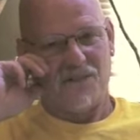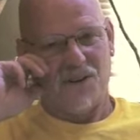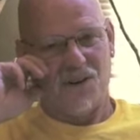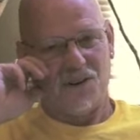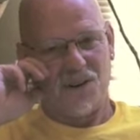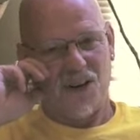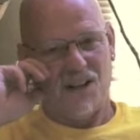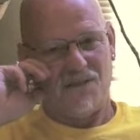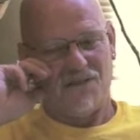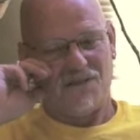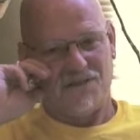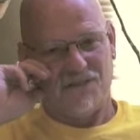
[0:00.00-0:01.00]
for
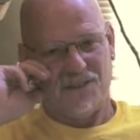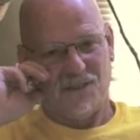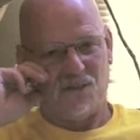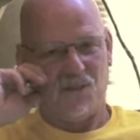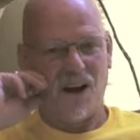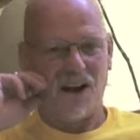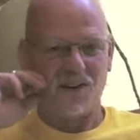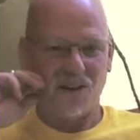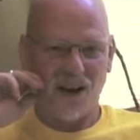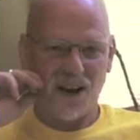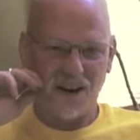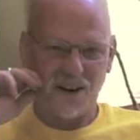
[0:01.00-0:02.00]
yourself, rise
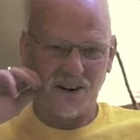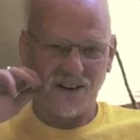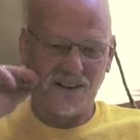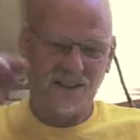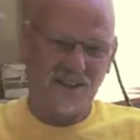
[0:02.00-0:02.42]
higher,